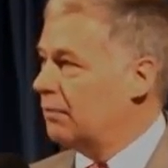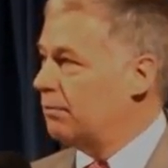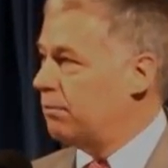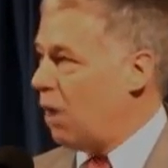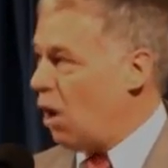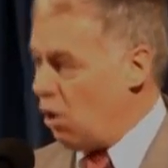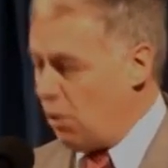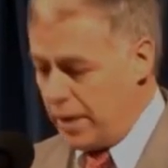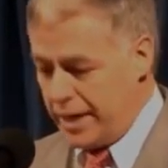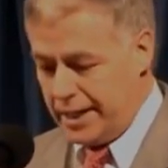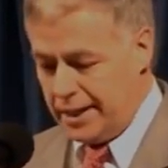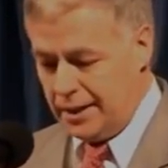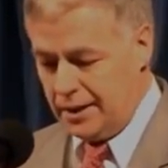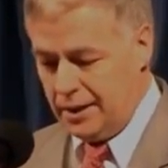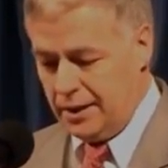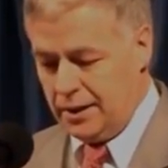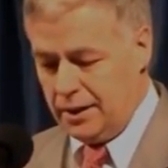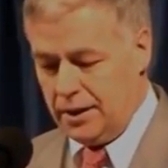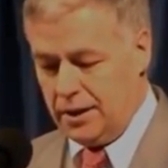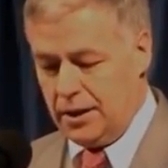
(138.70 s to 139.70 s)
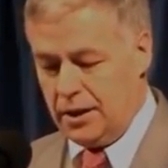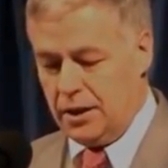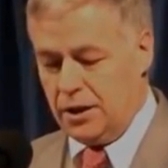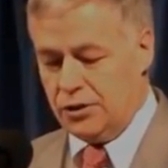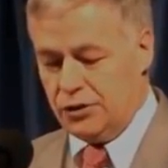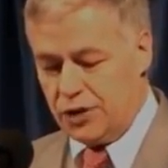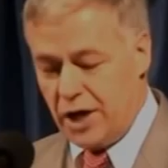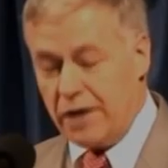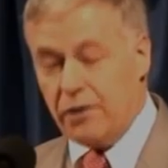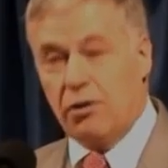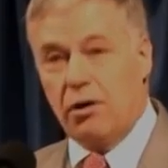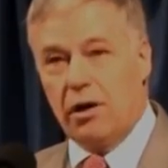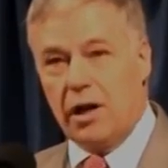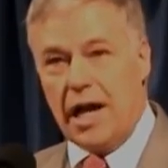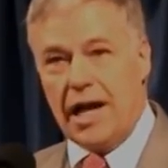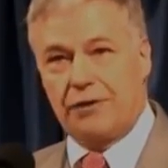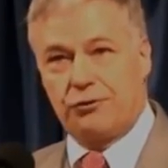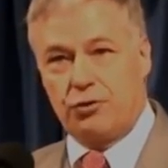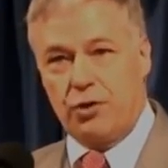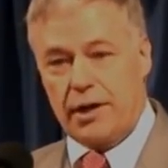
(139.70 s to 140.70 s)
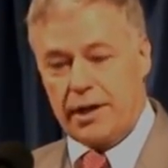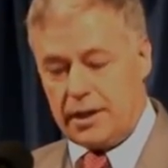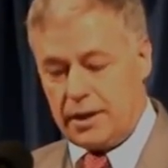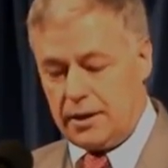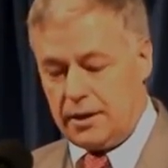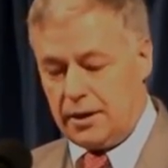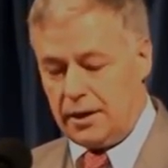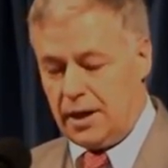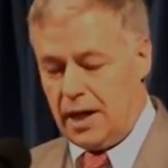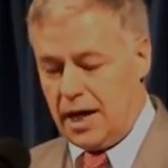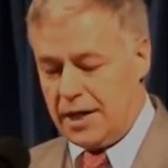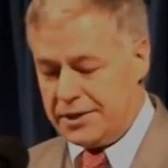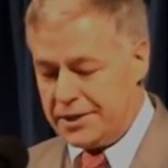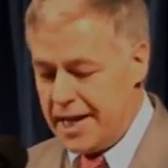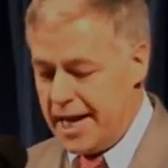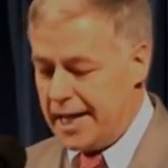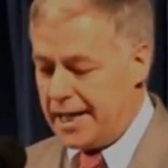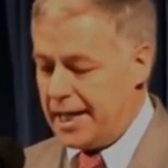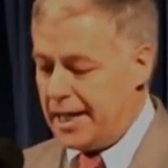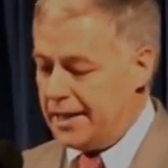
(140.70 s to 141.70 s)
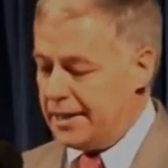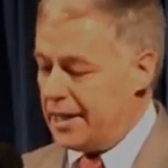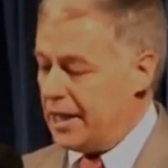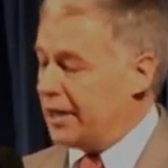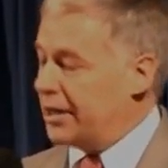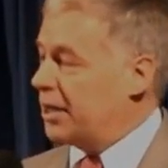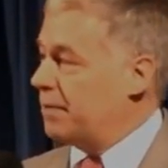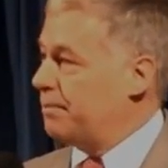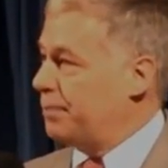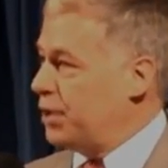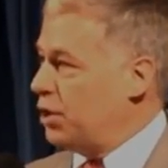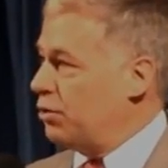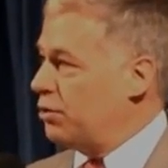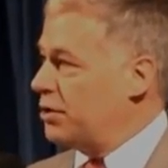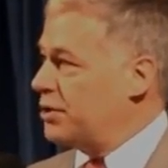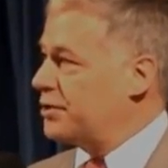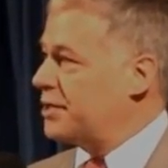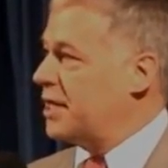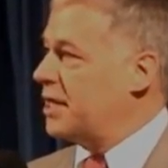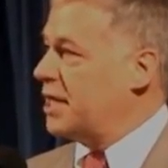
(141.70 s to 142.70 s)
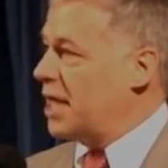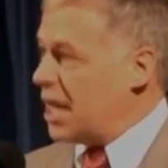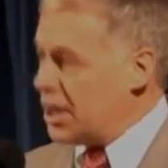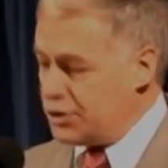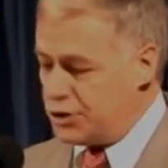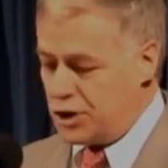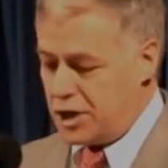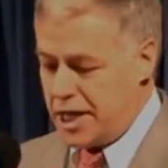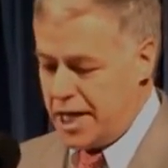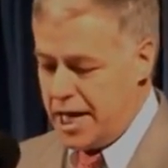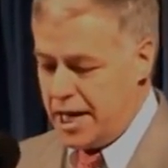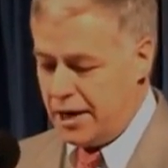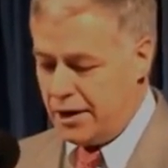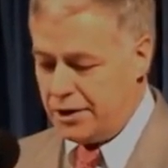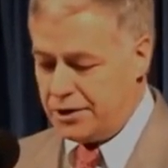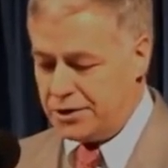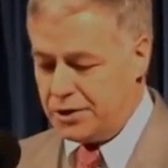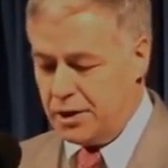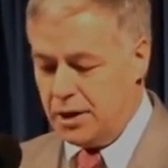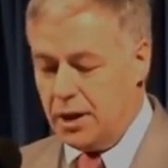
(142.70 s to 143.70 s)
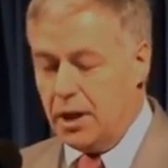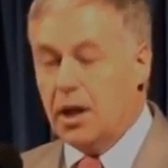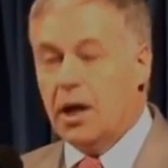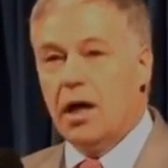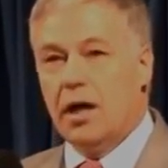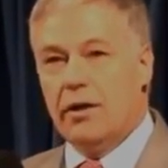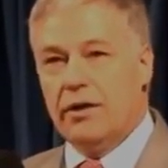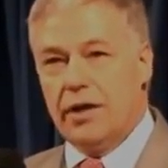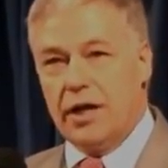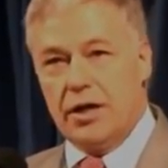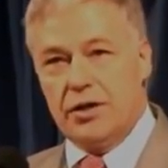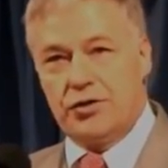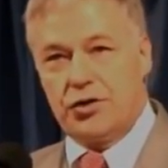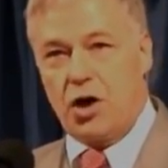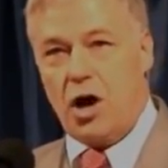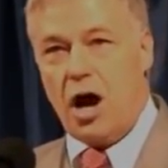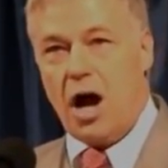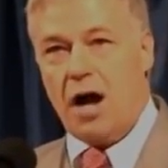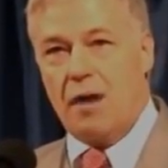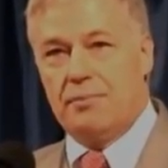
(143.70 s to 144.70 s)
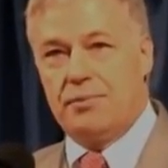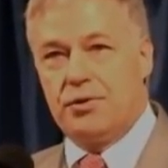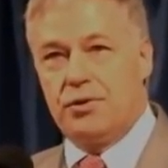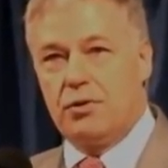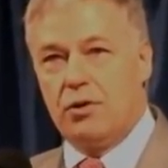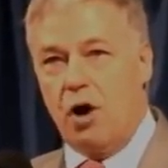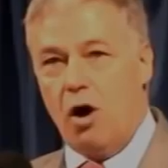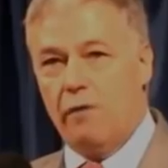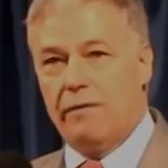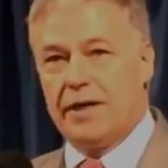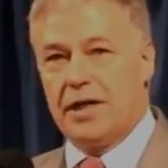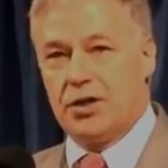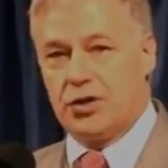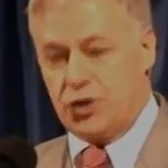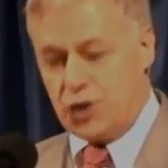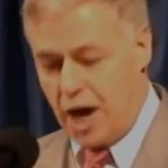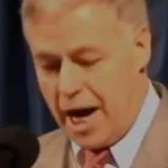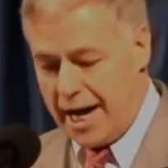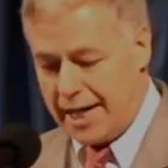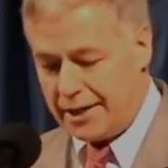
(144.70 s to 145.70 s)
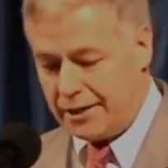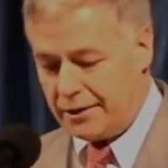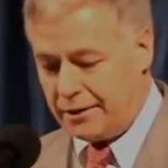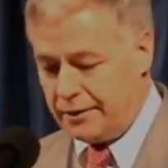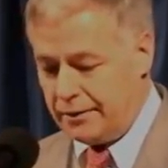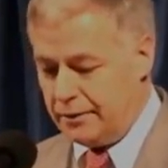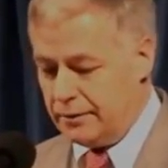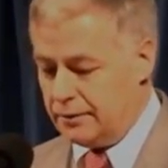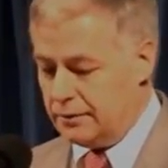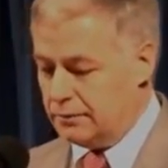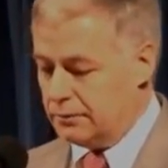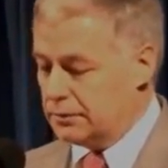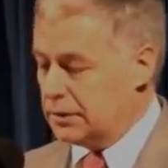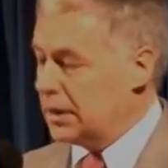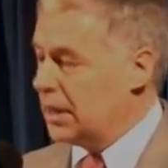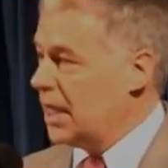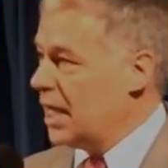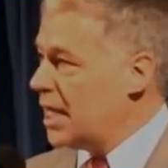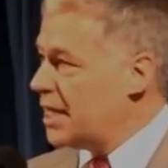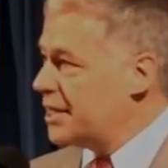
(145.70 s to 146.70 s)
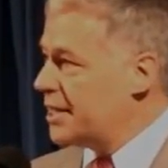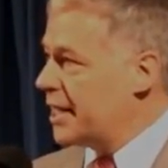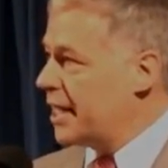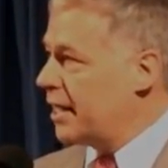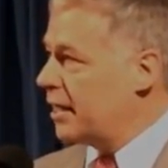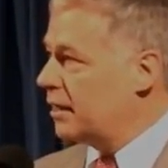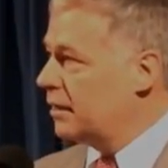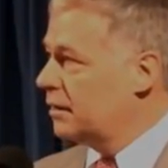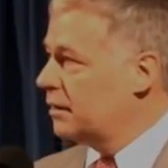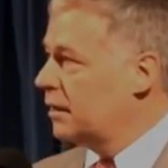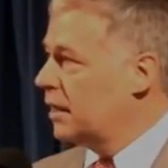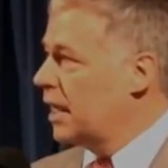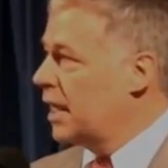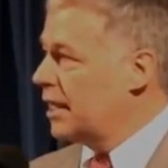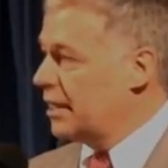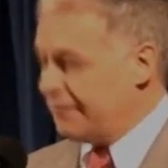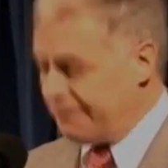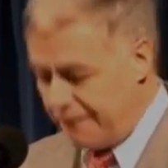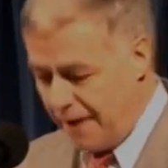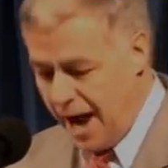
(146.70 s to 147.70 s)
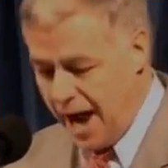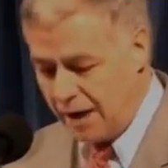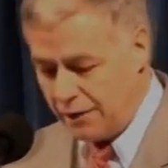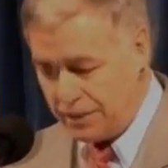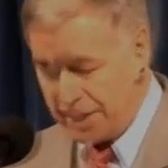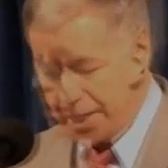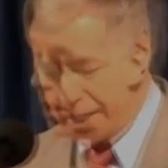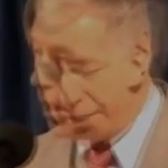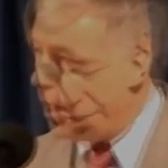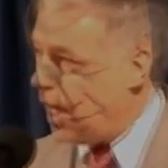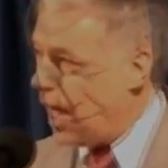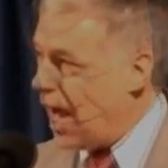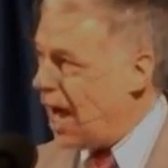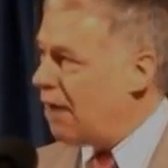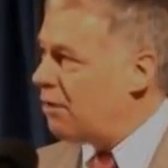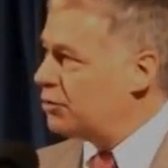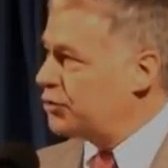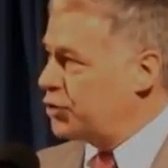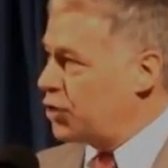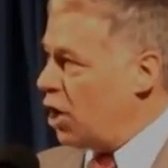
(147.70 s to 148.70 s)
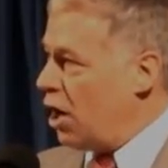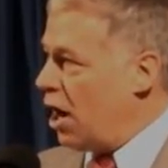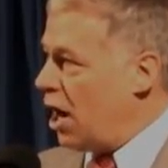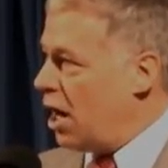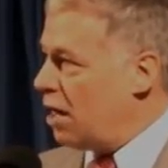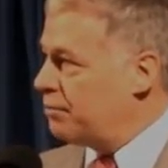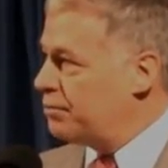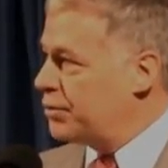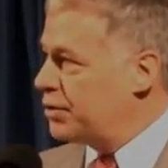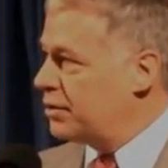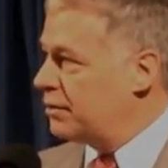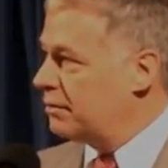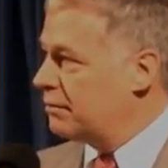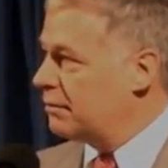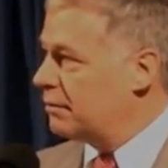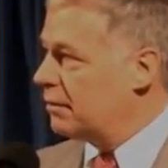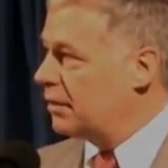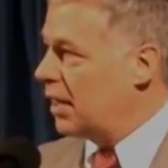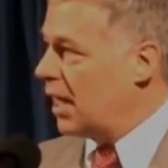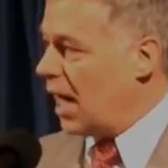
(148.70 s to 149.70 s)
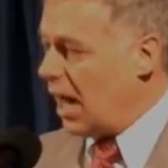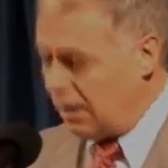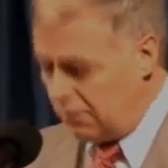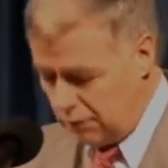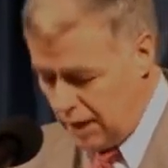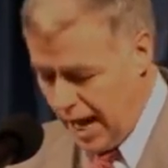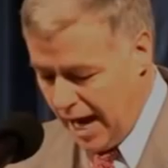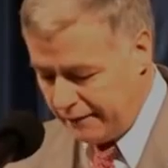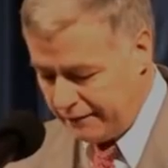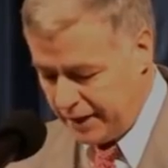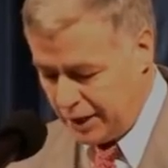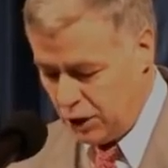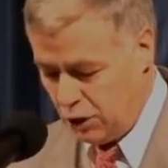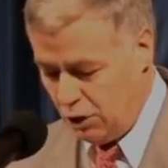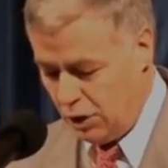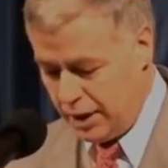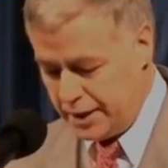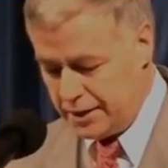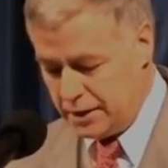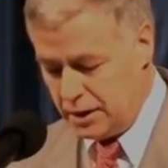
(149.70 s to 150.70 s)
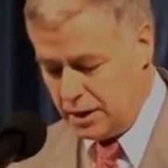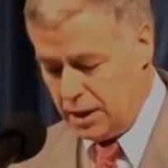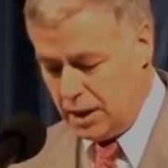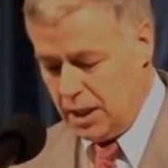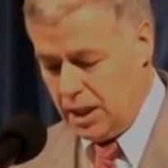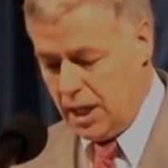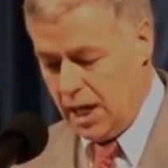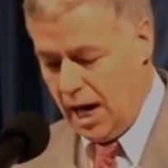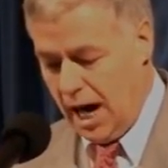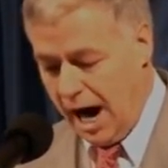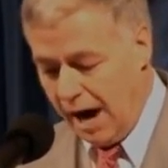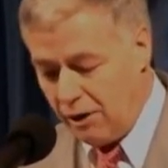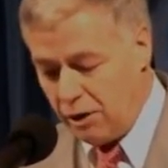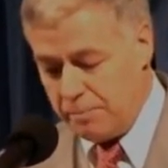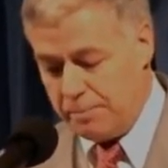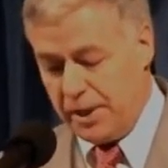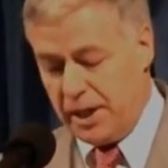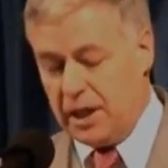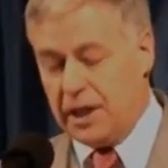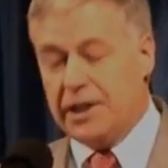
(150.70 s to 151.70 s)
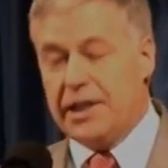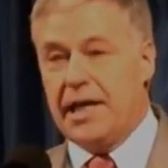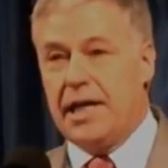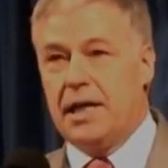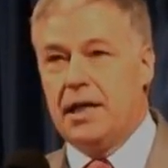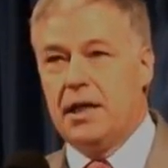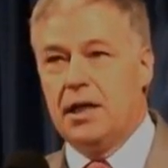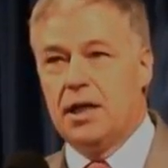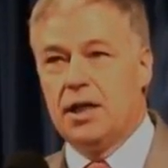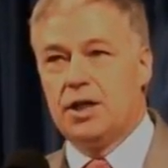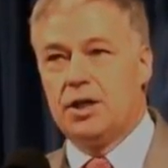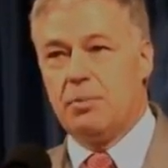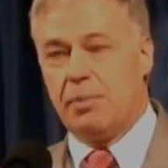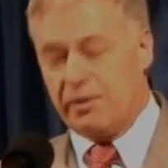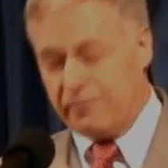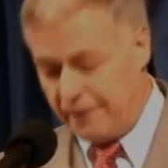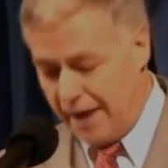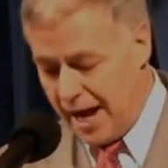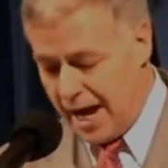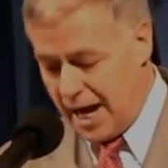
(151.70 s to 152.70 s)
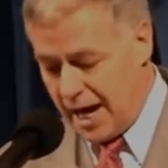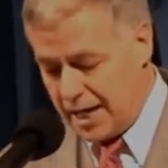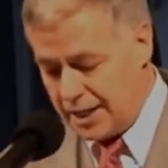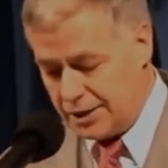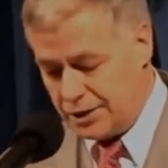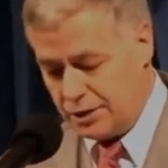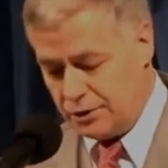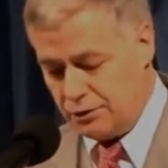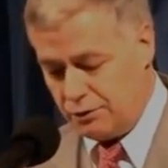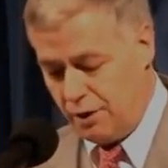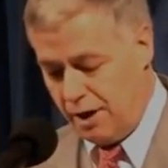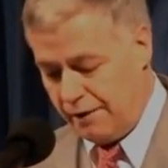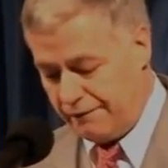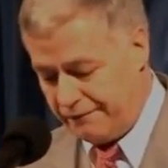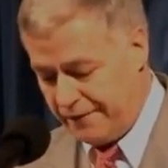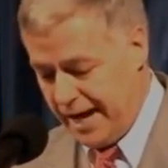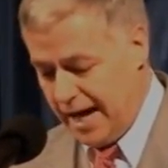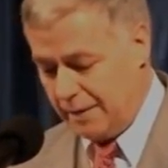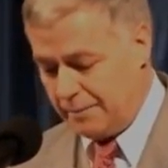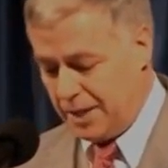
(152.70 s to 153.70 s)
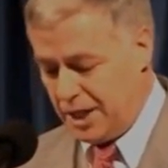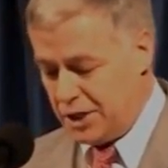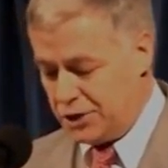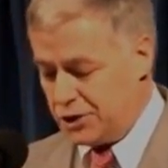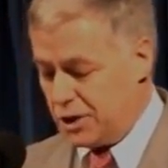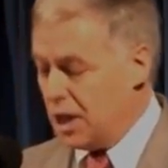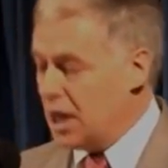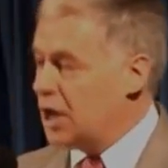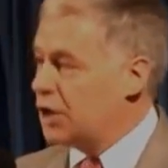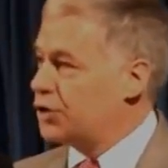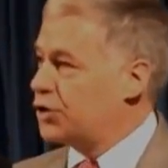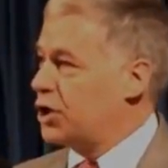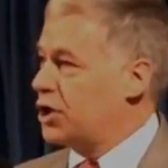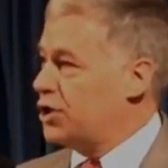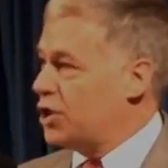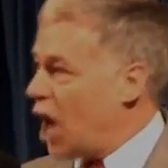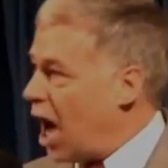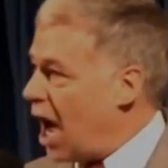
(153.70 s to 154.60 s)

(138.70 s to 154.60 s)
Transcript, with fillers: Boeing, General Electric are taking their computers and engineers, their jobs, over to China, India, and the Far East. Our jobs, our livelihood, our ability to provide for our families should